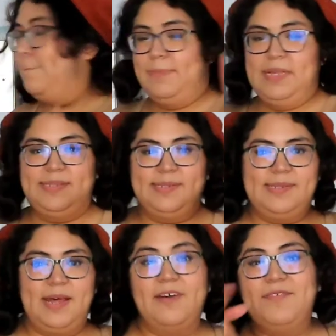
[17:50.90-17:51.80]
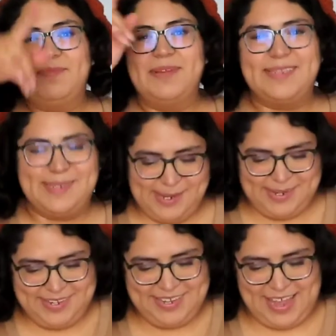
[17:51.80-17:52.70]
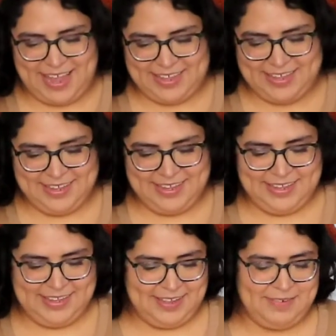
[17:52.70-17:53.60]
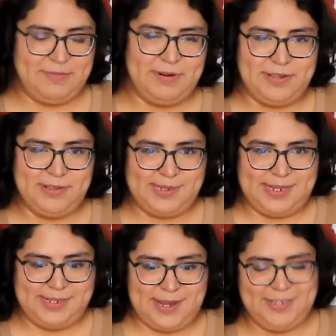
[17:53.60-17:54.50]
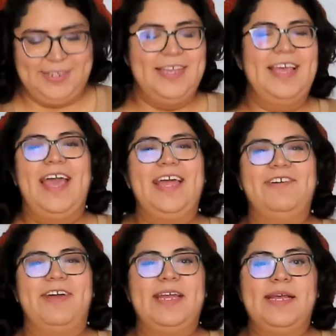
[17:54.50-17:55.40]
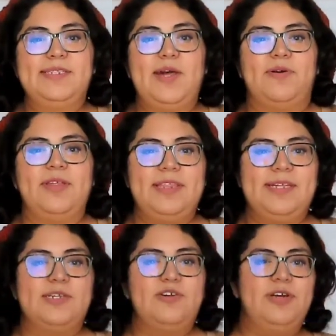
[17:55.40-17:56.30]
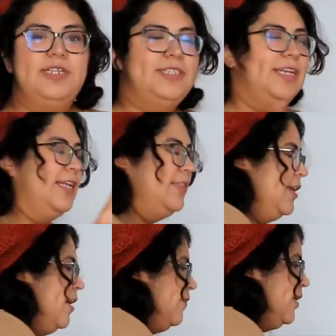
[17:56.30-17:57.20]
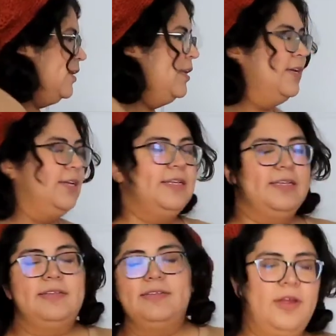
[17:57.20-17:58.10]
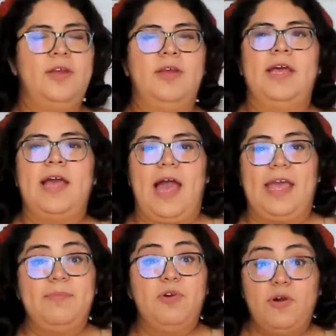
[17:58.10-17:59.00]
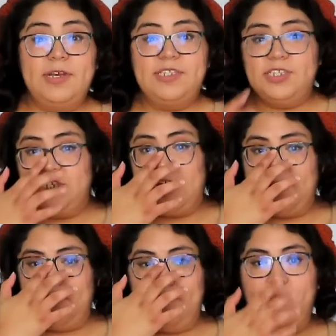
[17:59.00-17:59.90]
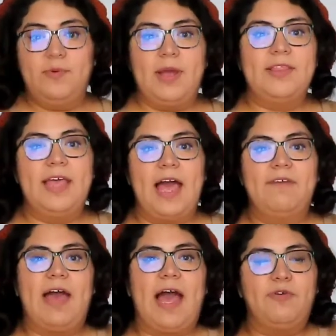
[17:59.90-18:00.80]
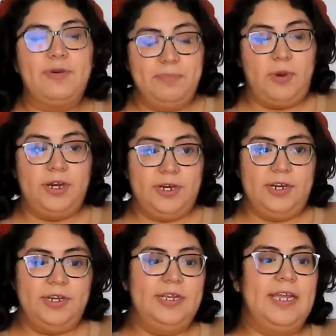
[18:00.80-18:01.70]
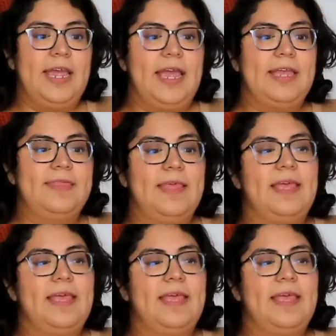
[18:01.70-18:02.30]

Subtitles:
mitts, the oven mitts. Yeah, I'm like, what are those things called? Anyway, so these are going in the oven. I am going to check them around the half-hour mark and